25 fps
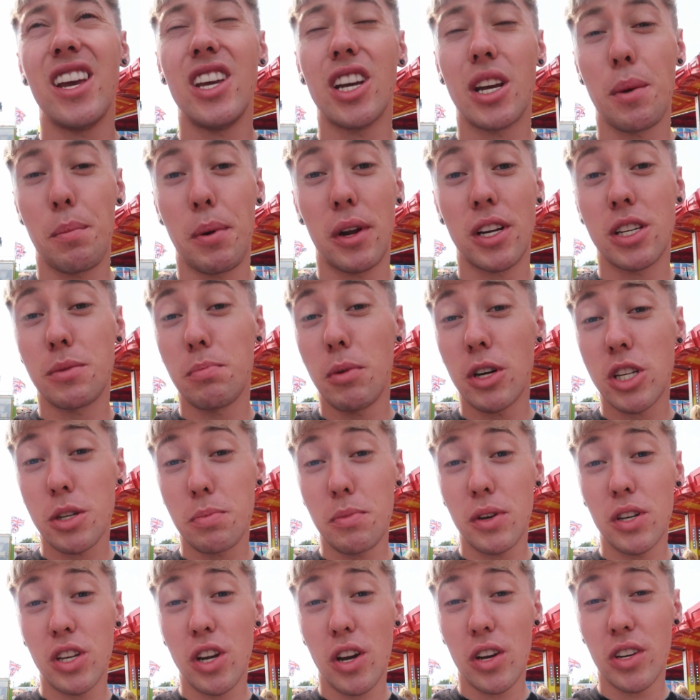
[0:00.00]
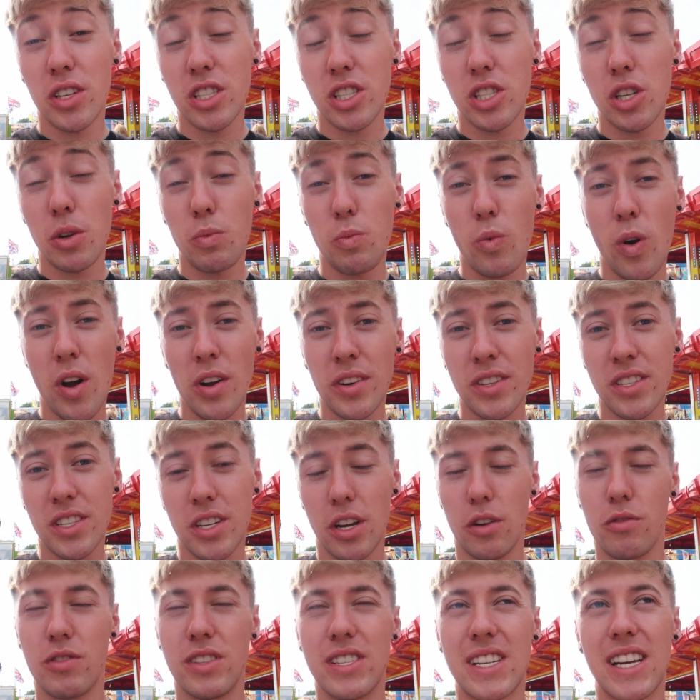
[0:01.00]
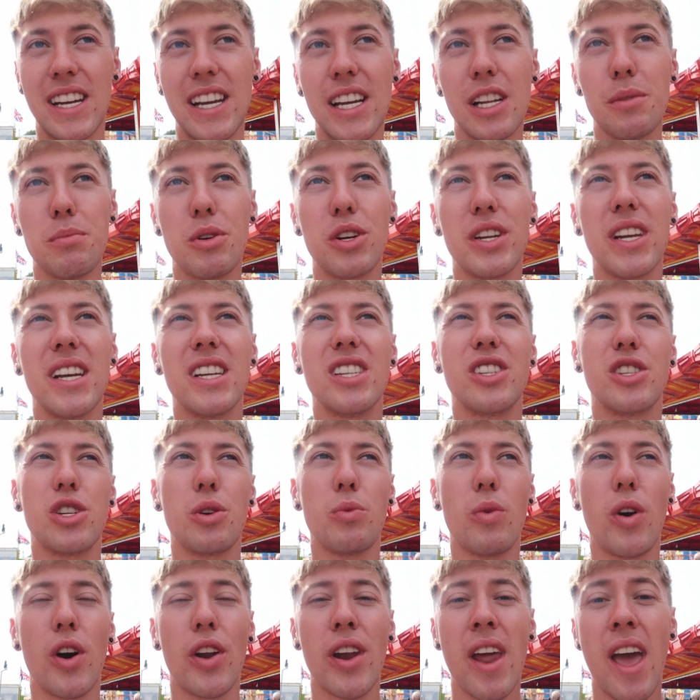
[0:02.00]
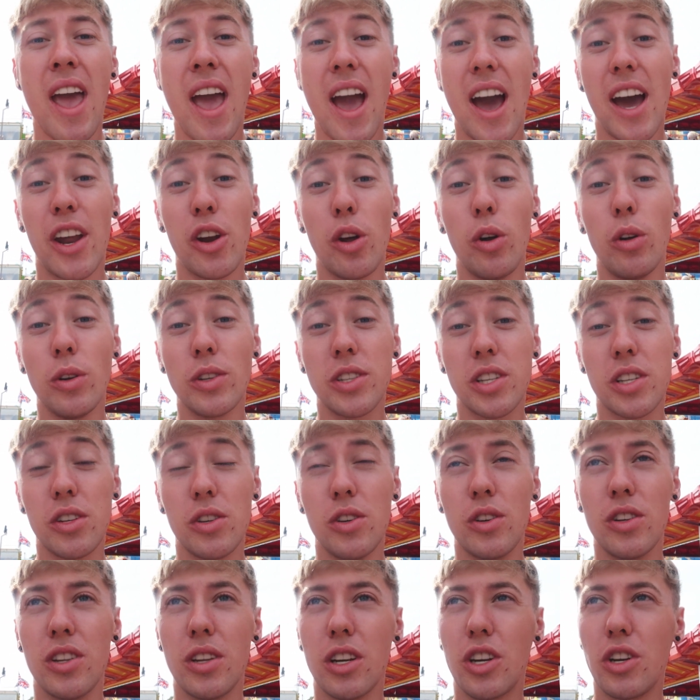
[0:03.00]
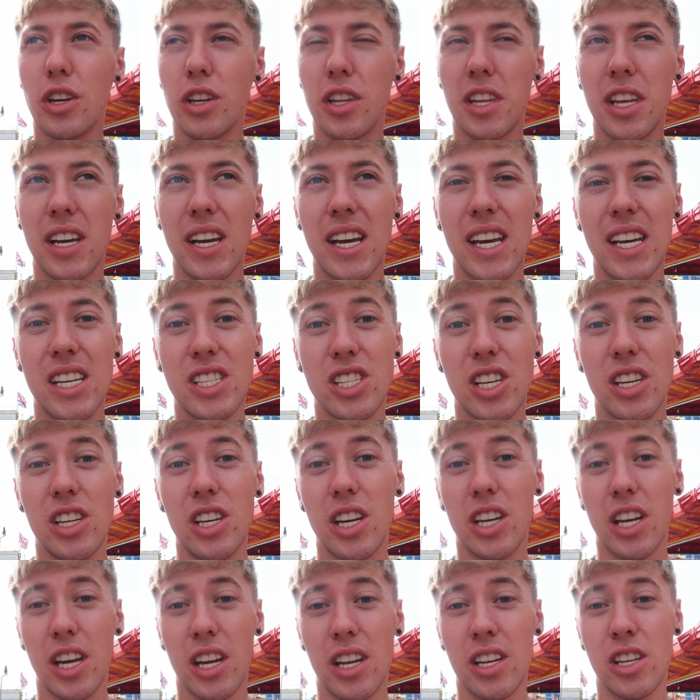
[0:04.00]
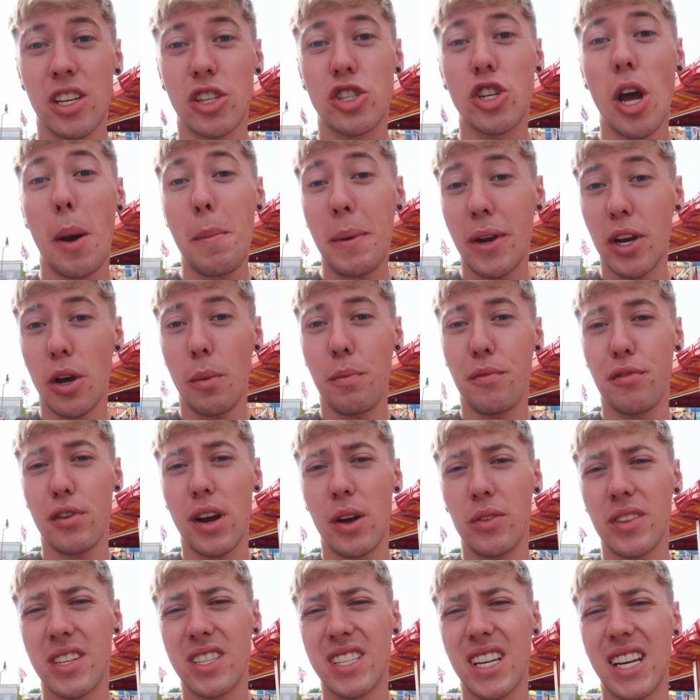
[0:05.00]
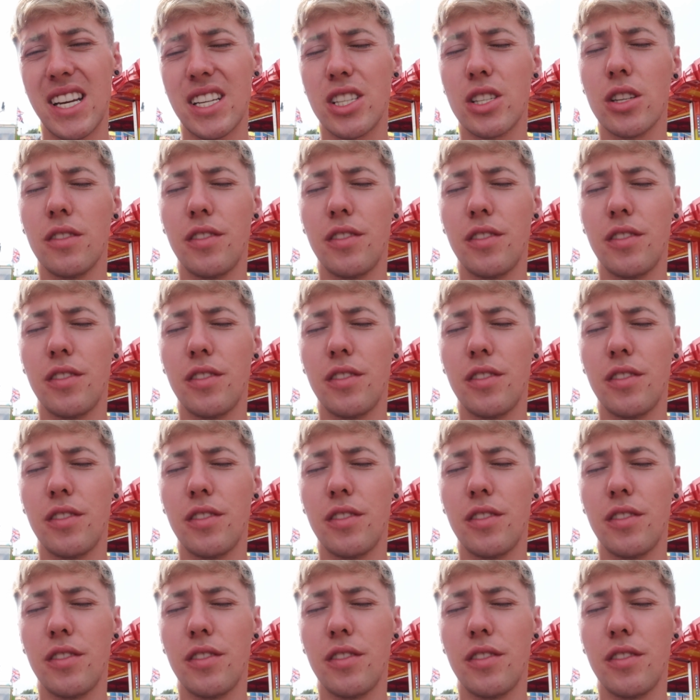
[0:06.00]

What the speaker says: You can put as much money on as you want, or as little money as you want. And also the good thing is you can top it up throughout the day.